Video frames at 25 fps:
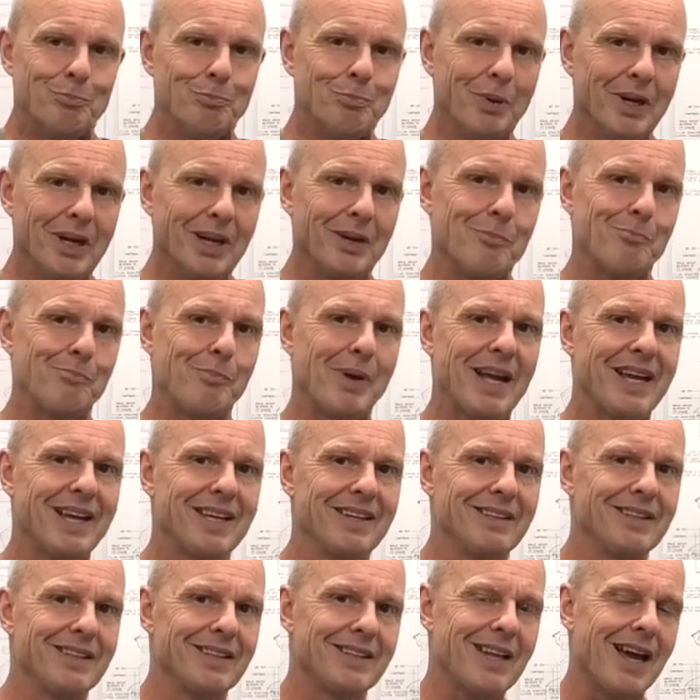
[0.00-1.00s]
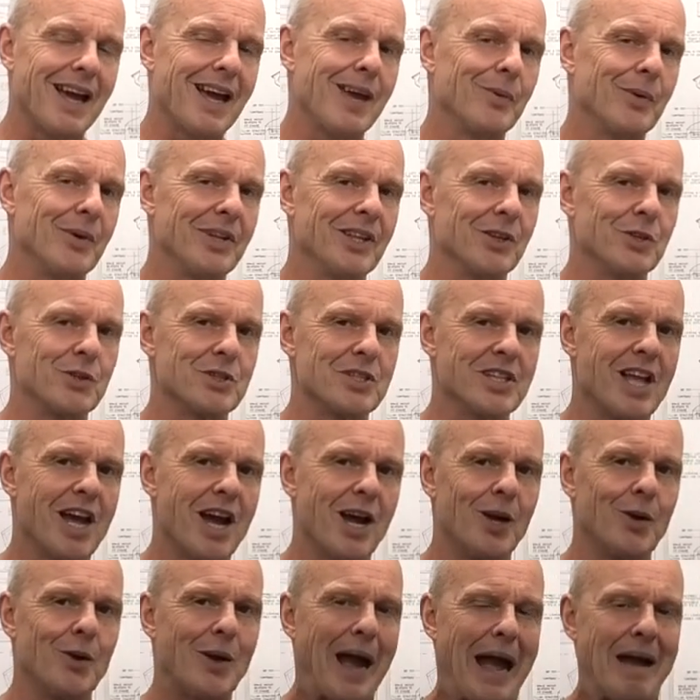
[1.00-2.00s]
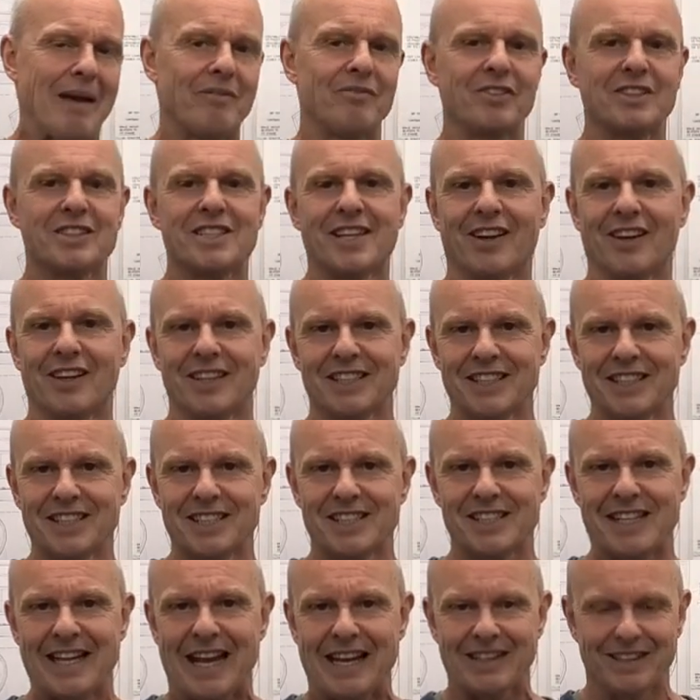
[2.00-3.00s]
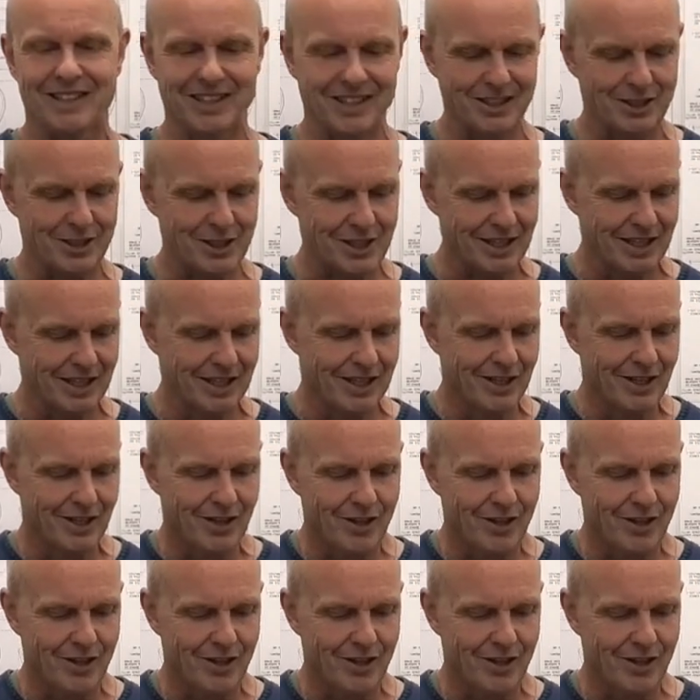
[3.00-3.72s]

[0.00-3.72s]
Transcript: But back in the day when there was no advertising standards,